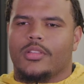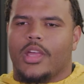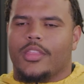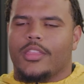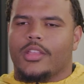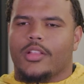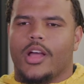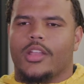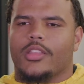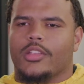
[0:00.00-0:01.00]
I think a
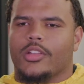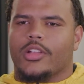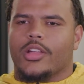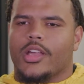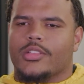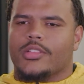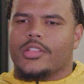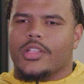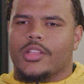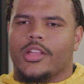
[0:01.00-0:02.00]
lot of the younger guys on the
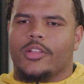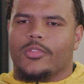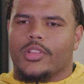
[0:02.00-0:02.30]
D-line